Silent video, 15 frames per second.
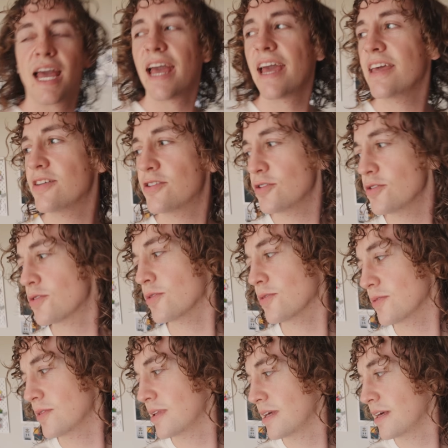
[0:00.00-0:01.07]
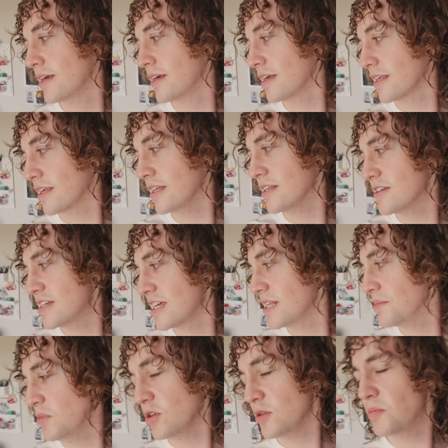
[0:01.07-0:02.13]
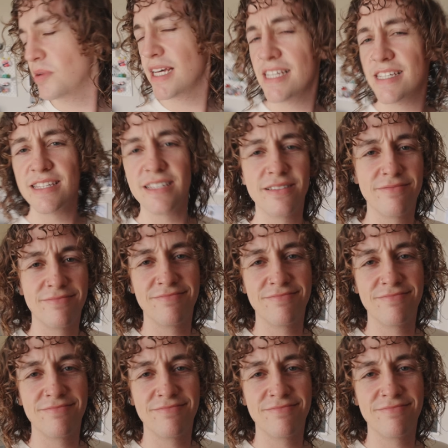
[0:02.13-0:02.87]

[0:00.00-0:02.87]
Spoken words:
Hey Google, can you set the mood please?